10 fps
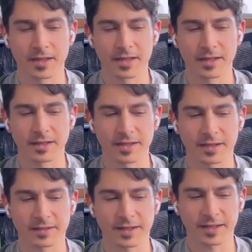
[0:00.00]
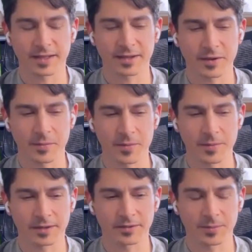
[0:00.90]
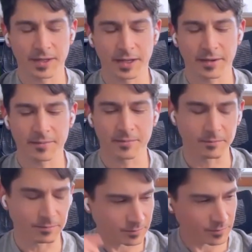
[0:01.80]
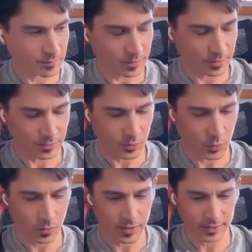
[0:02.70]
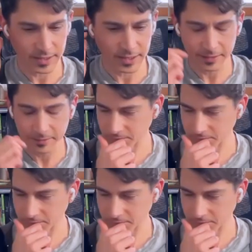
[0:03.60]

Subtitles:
To the extent that human beings became tool wielding